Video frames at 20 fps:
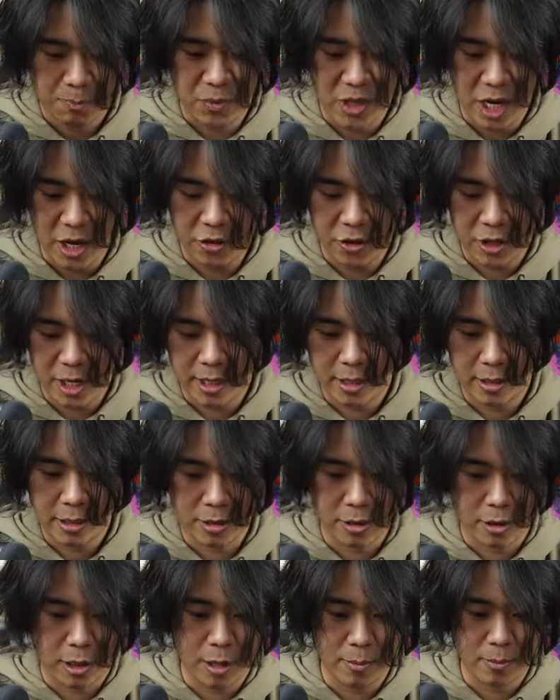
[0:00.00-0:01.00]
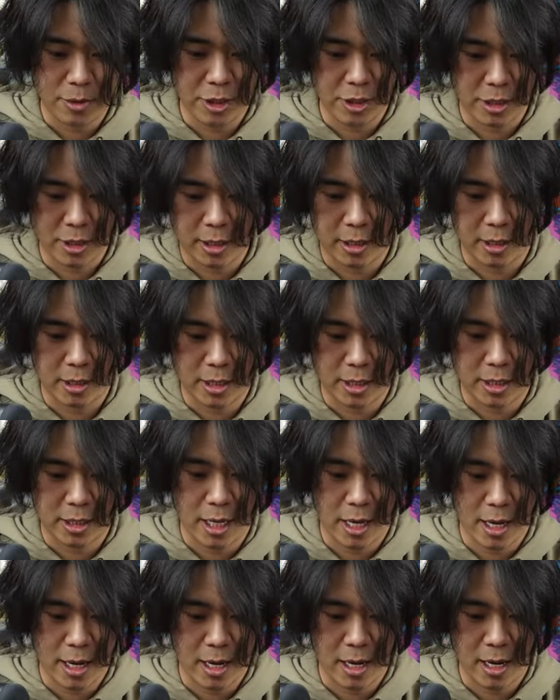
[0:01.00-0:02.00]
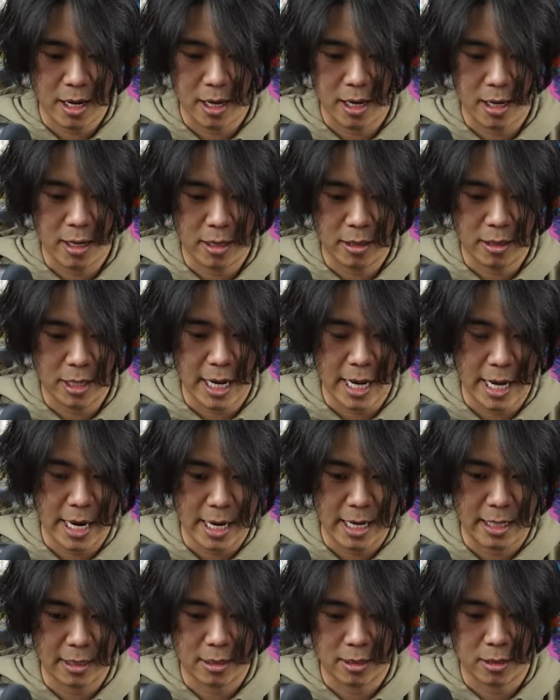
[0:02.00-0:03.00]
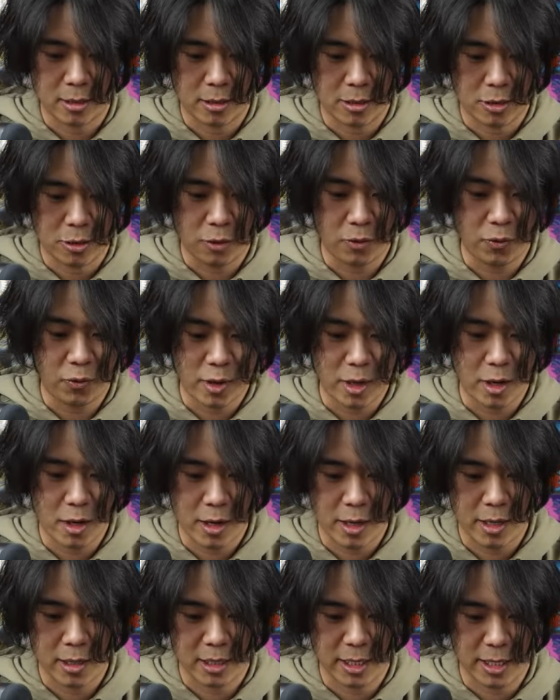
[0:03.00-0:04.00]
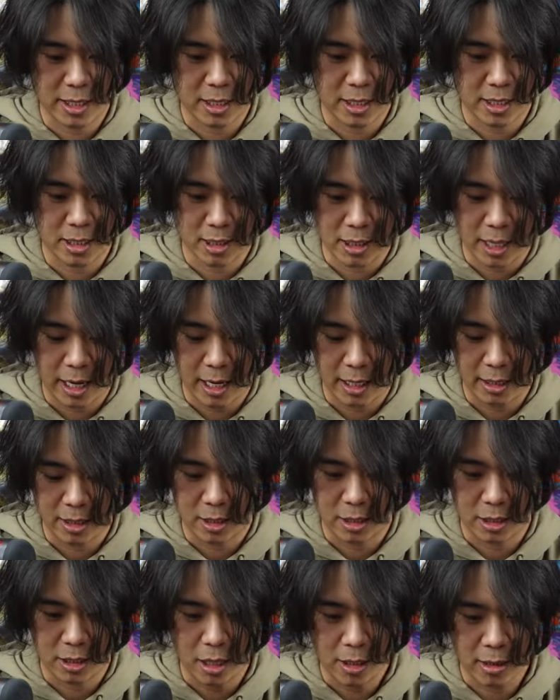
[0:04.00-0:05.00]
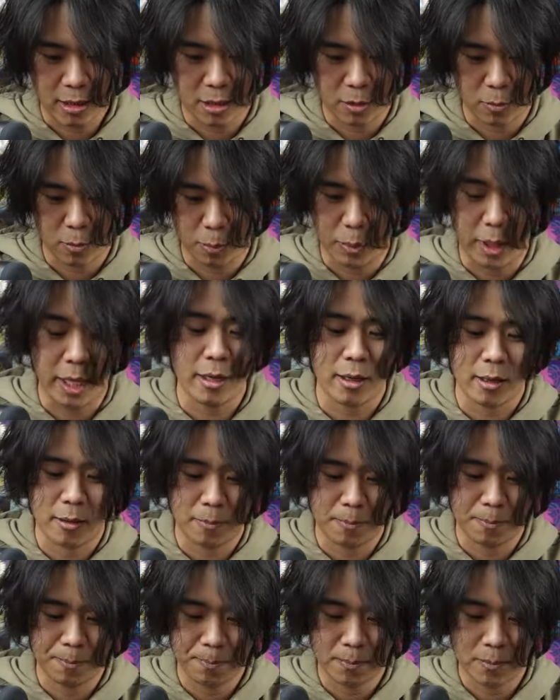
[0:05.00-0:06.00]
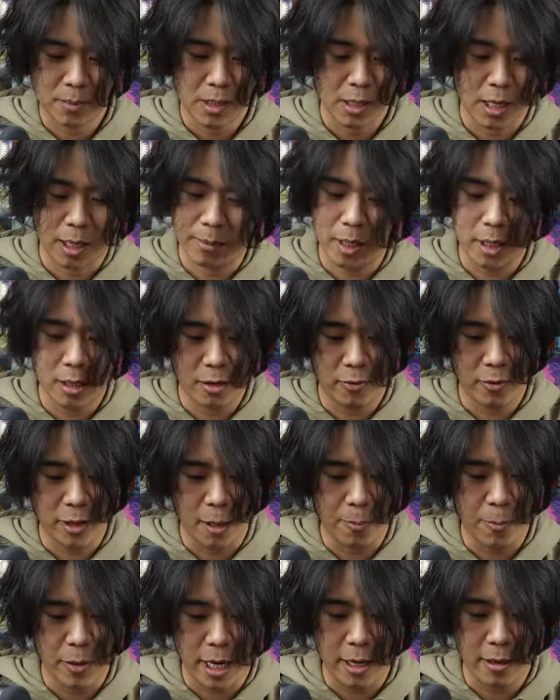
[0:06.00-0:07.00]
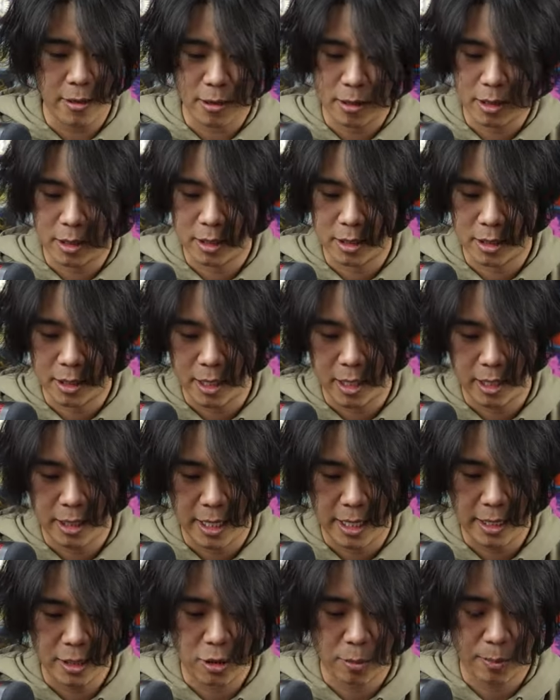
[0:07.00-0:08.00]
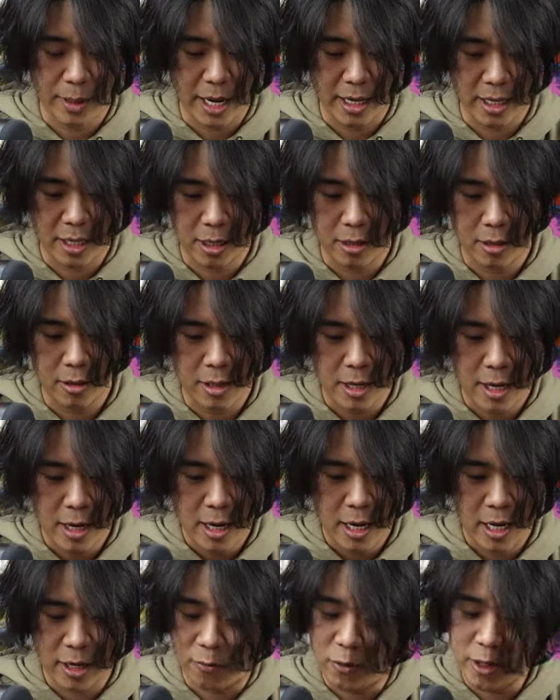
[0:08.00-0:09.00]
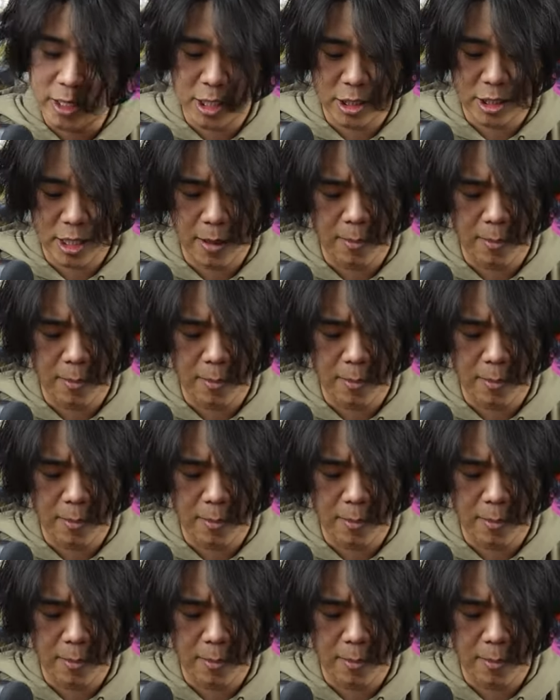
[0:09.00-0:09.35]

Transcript: nothing, so I'm just gonna say that so far this has sucked, but I'm not giving up yet because the hits are back here. And if we just